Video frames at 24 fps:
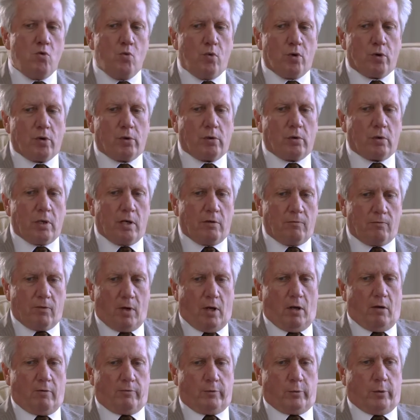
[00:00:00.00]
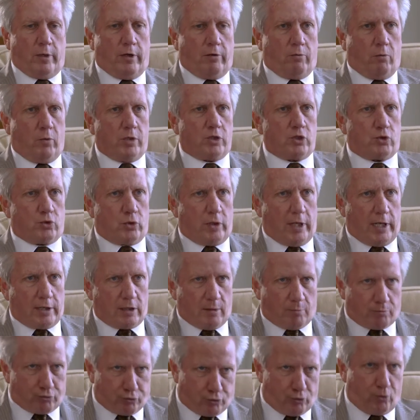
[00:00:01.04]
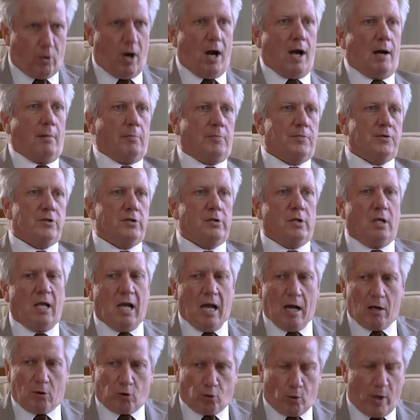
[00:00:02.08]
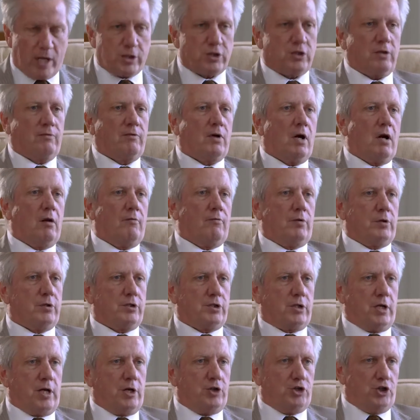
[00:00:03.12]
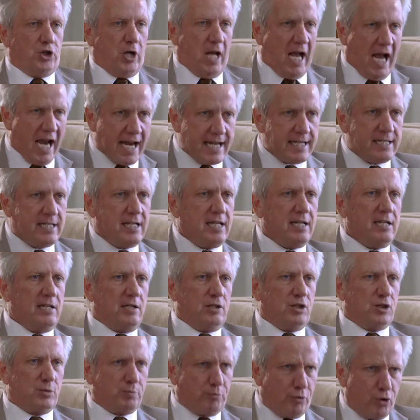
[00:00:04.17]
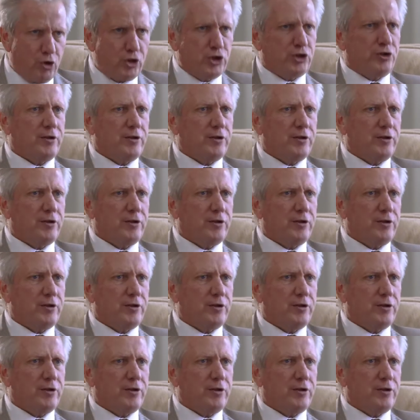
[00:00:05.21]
were involved with was trying to prompt aggressive conversation, ideas, exactly. push